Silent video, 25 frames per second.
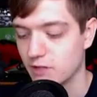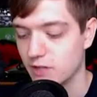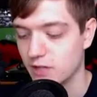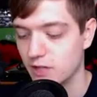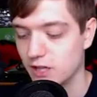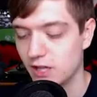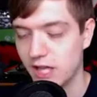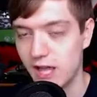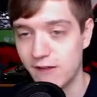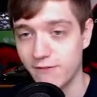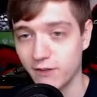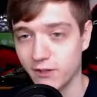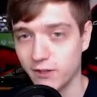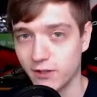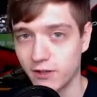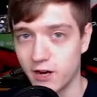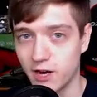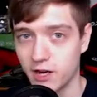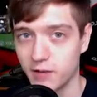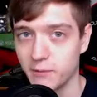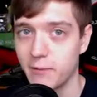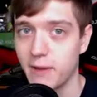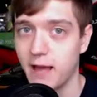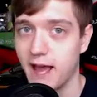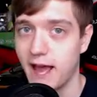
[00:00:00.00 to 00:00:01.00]
eleven
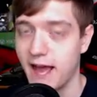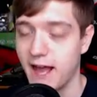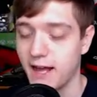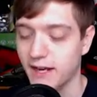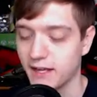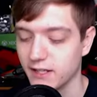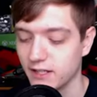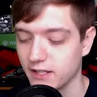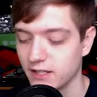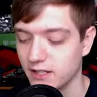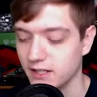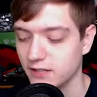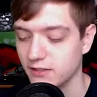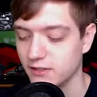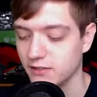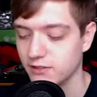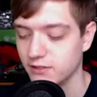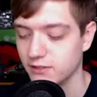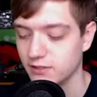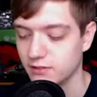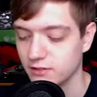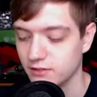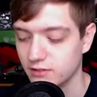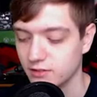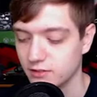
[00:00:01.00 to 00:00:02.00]
card pack
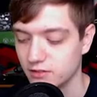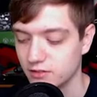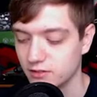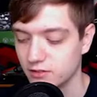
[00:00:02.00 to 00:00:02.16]
is